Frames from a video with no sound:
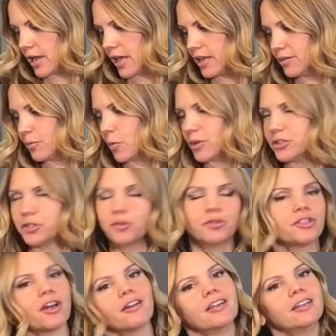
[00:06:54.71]
And once you
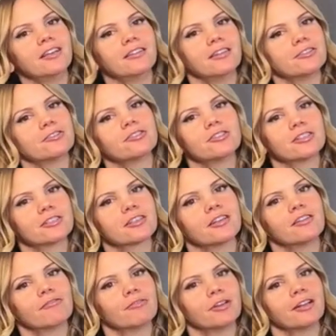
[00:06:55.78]
start eating these, you're just
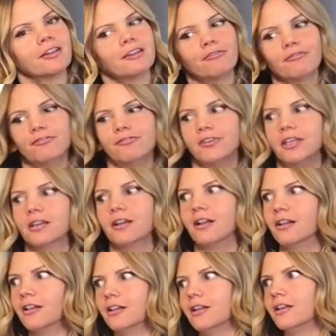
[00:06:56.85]
gonna really
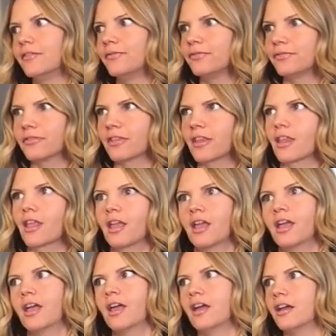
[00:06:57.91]
feel,
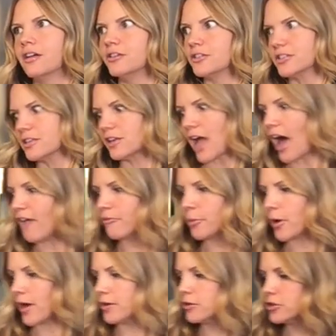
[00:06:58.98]
you're just gonna have
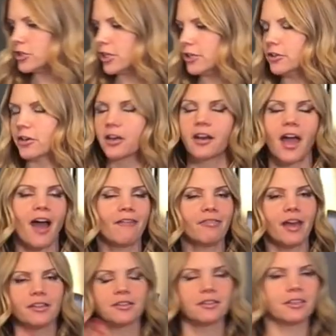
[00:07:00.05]
more energy, and you're gonna
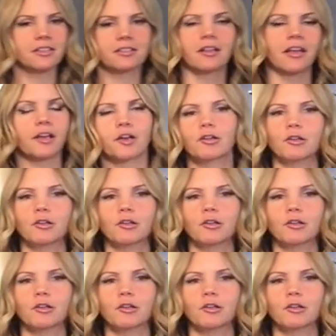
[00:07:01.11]
have this like